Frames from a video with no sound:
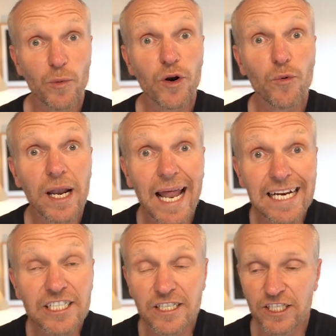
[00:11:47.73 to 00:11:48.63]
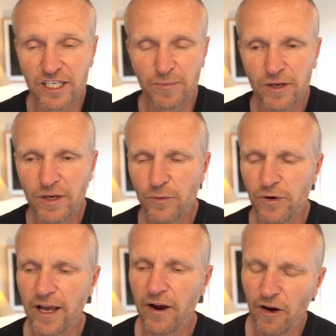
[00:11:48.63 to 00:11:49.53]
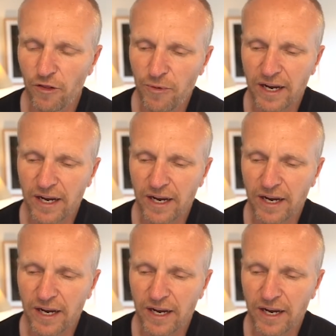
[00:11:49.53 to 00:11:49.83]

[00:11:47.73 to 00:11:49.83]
want a relationship with our health